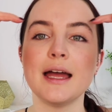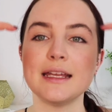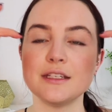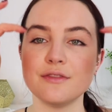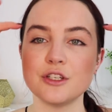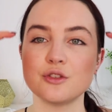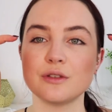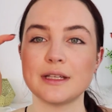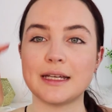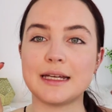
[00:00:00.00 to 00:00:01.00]

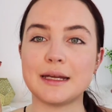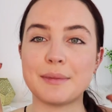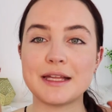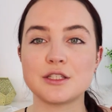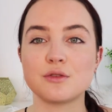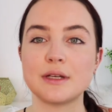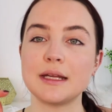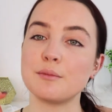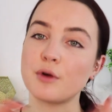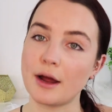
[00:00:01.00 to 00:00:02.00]
individually penciled
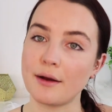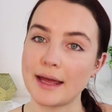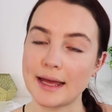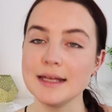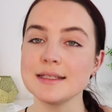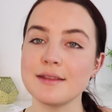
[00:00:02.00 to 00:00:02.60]
in brow hairs.